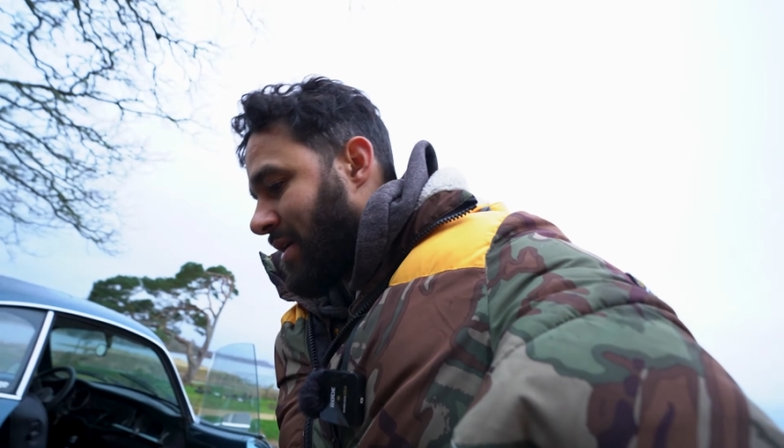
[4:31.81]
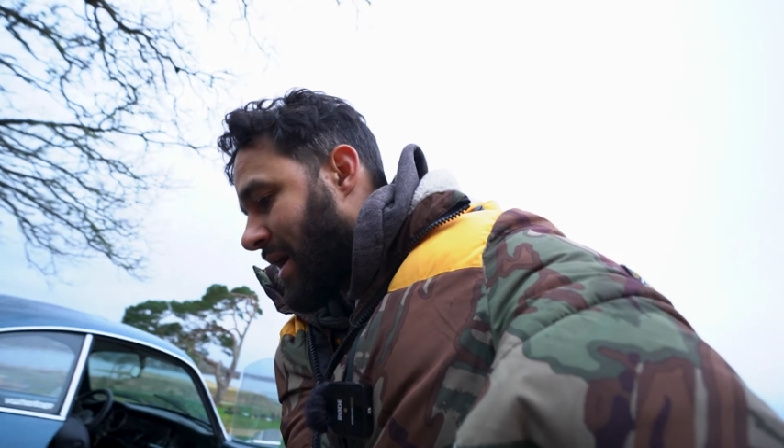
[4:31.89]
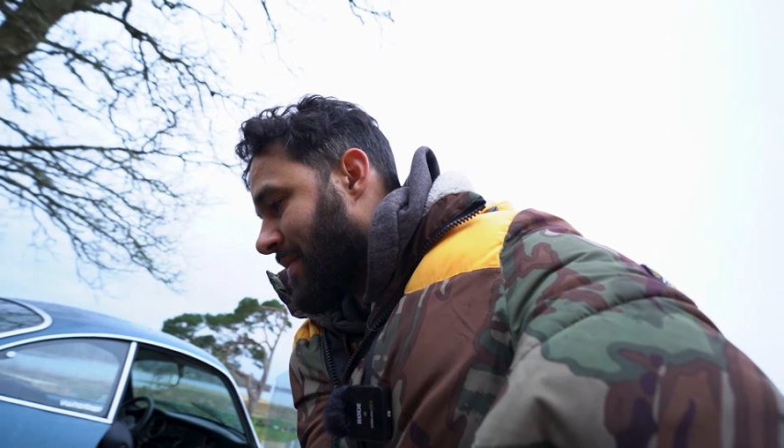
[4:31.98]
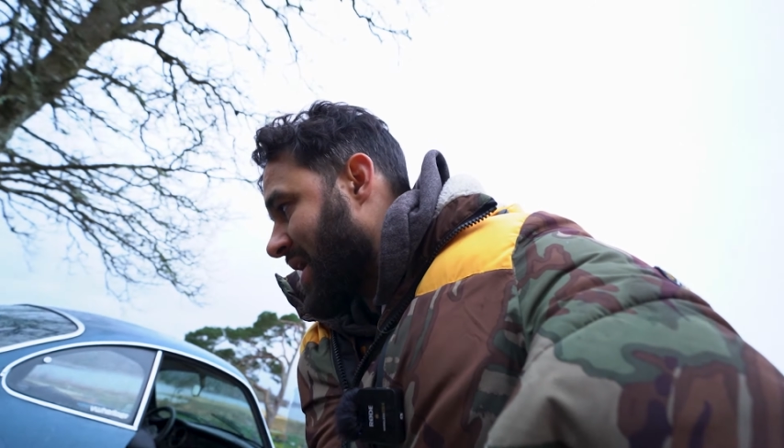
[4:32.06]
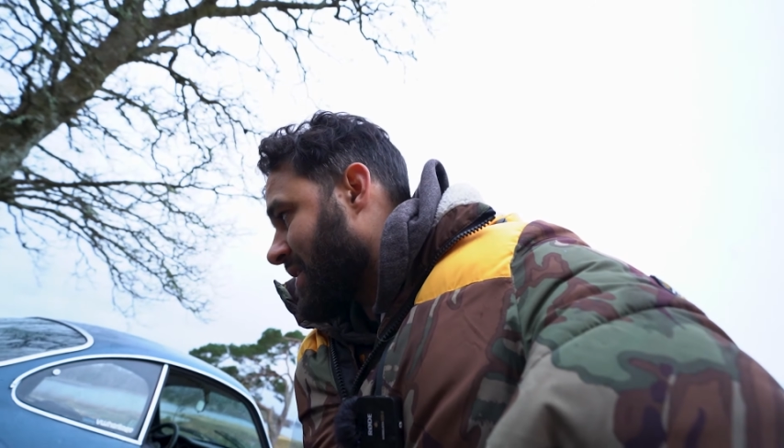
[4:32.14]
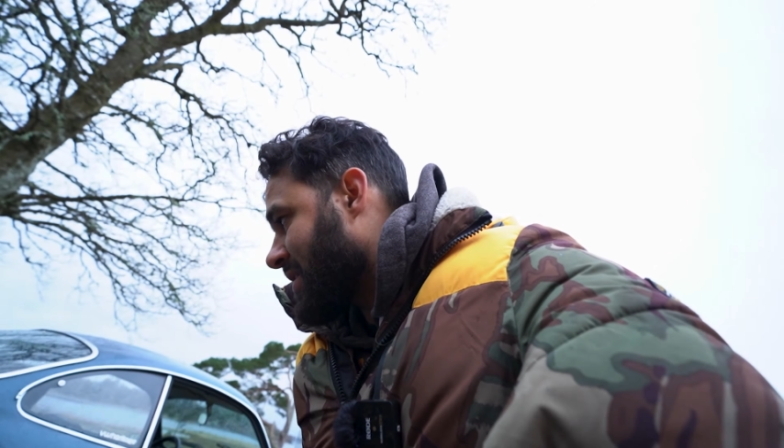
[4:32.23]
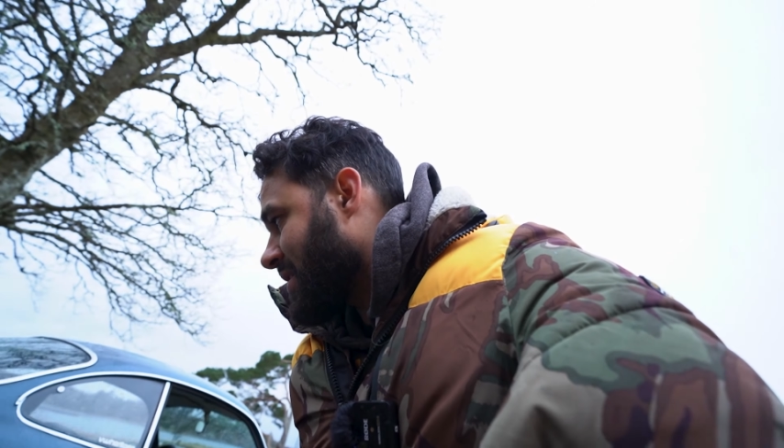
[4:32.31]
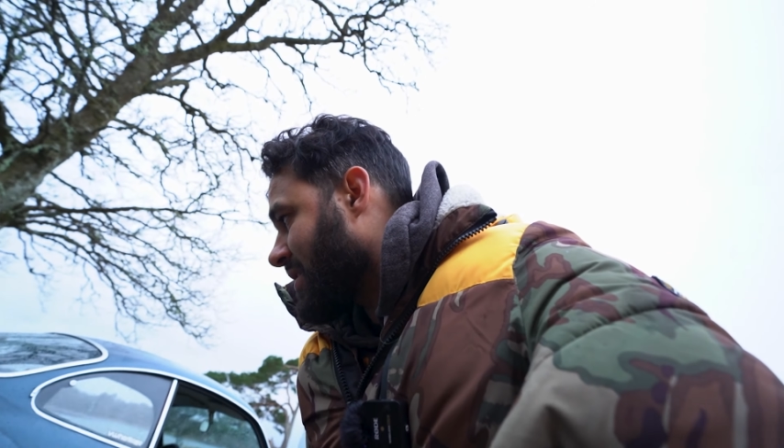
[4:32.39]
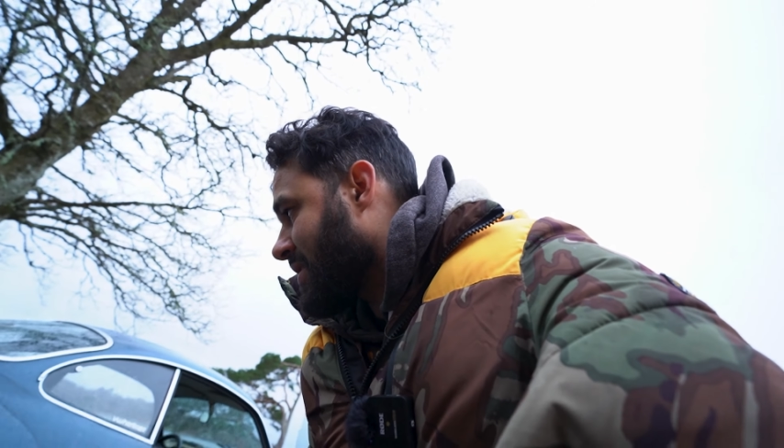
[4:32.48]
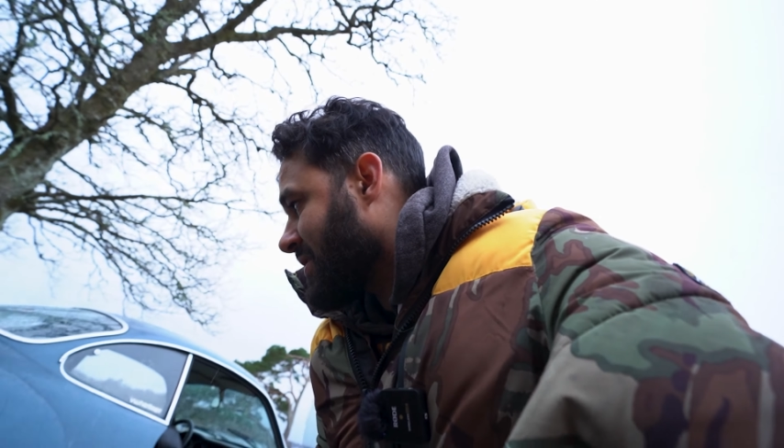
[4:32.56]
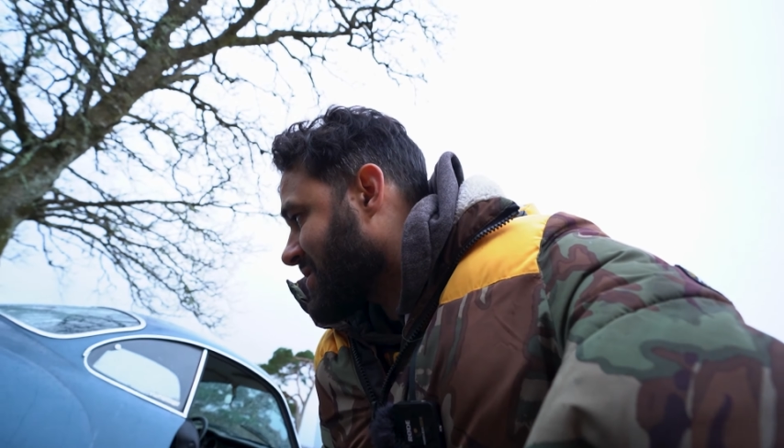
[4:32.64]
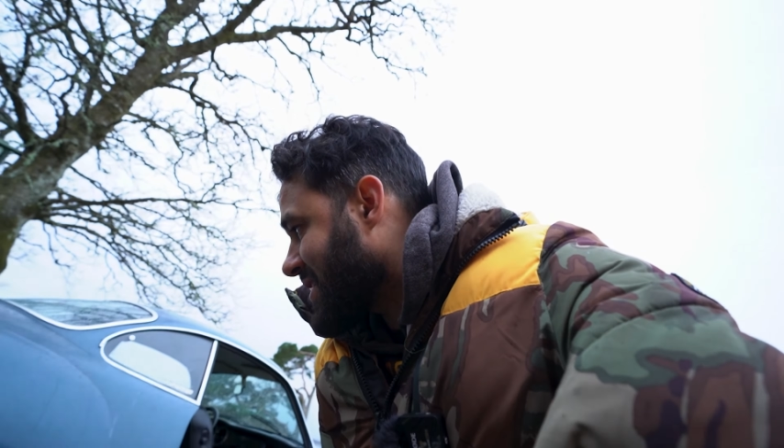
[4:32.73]
I mean,
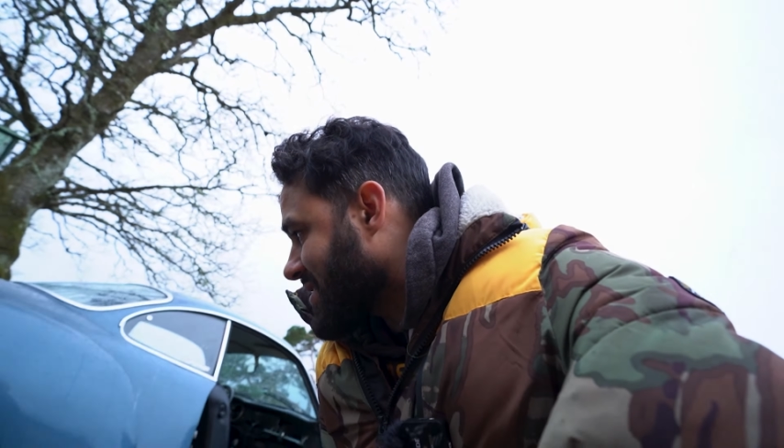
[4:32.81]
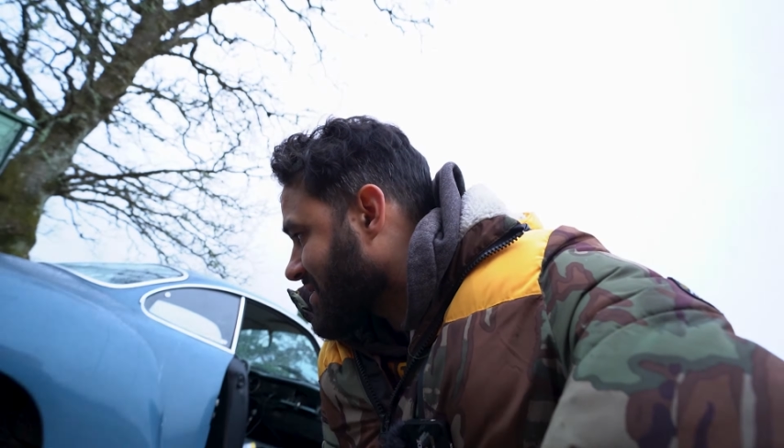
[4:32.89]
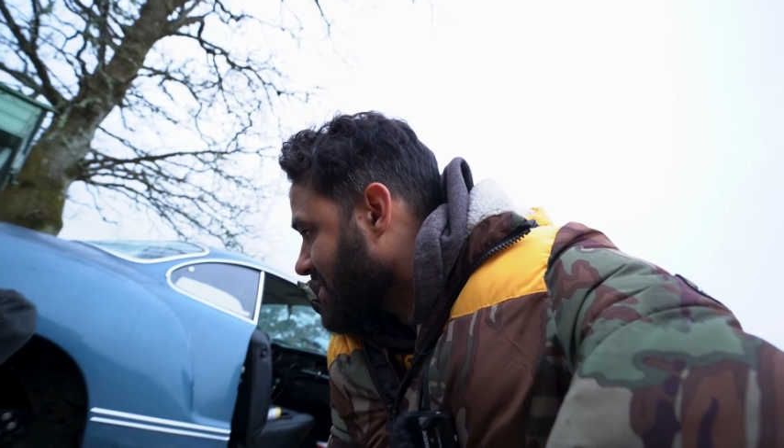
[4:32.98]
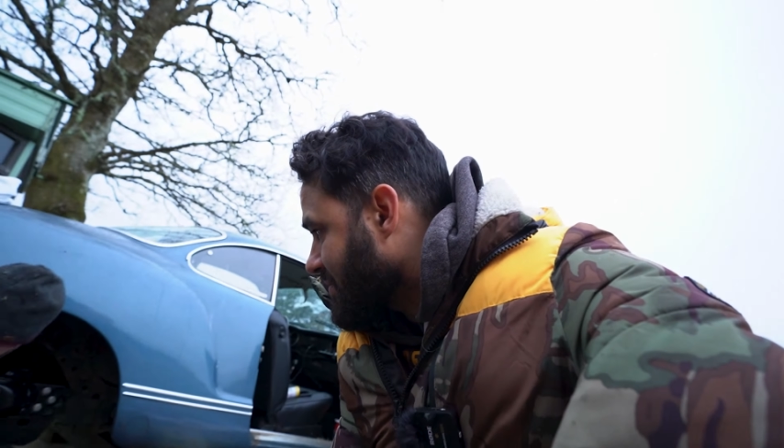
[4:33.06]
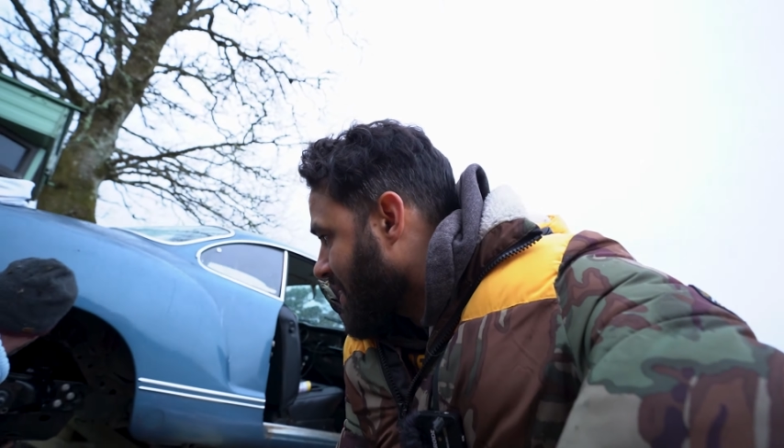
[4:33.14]
the system,